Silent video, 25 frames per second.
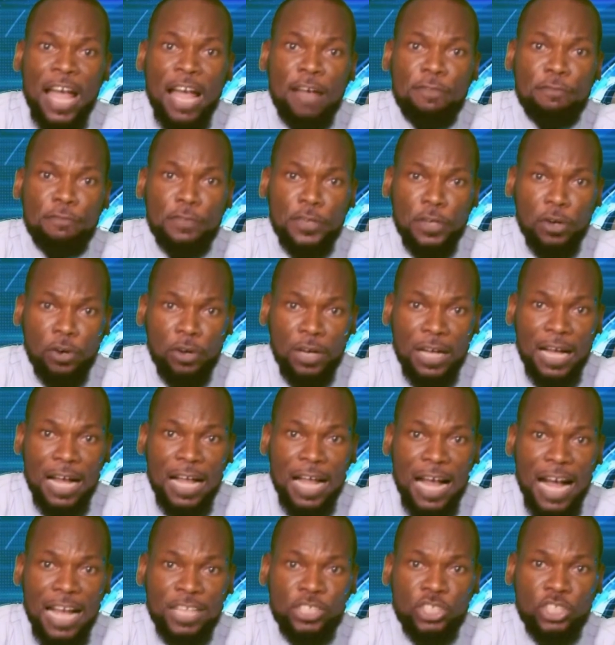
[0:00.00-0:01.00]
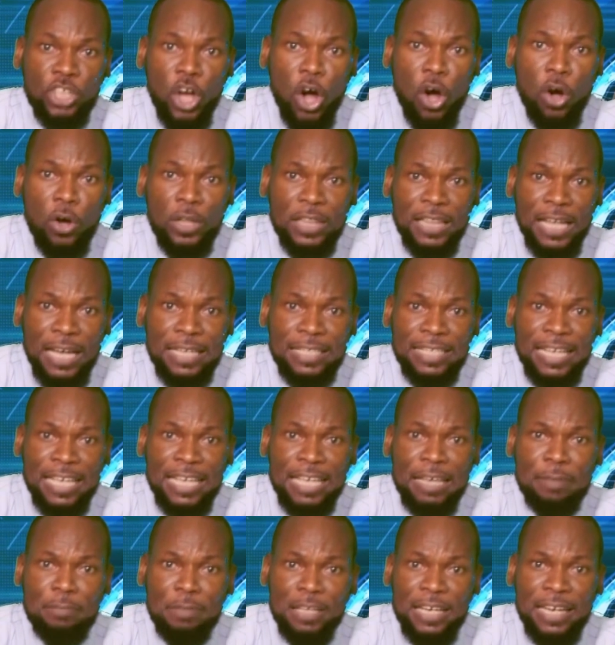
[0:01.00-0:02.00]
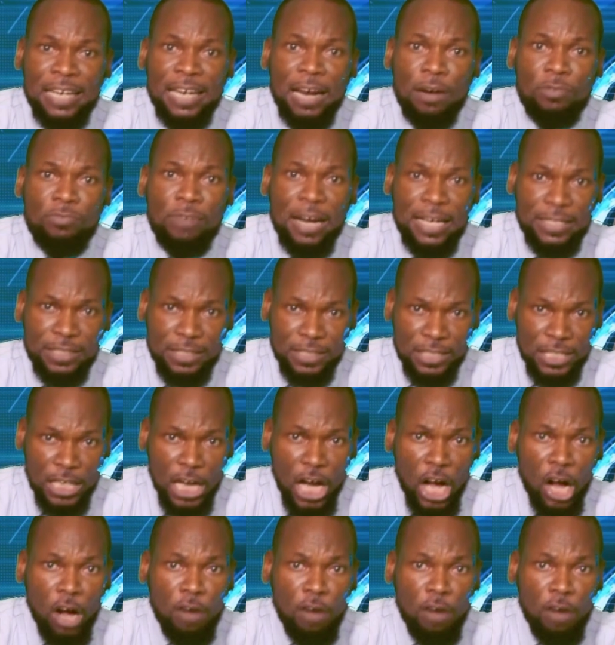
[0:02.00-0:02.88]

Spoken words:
Effiong, has ordered the immediate arrest